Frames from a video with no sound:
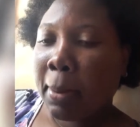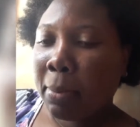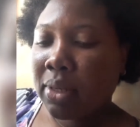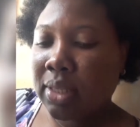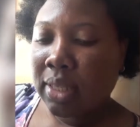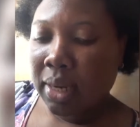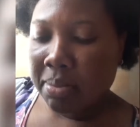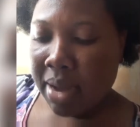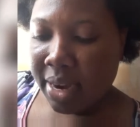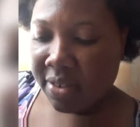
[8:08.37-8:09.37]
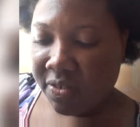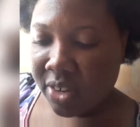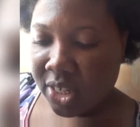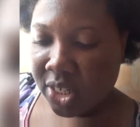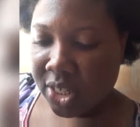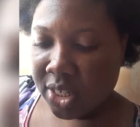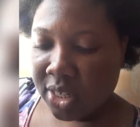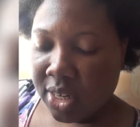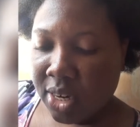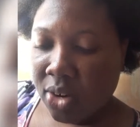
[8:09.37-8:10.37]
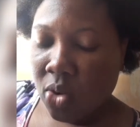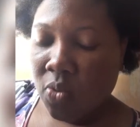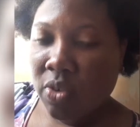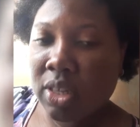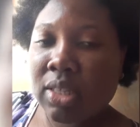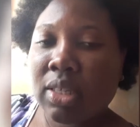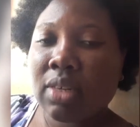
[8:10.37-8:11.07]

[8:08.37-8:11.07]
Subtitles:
But silly buy the fish. Obviously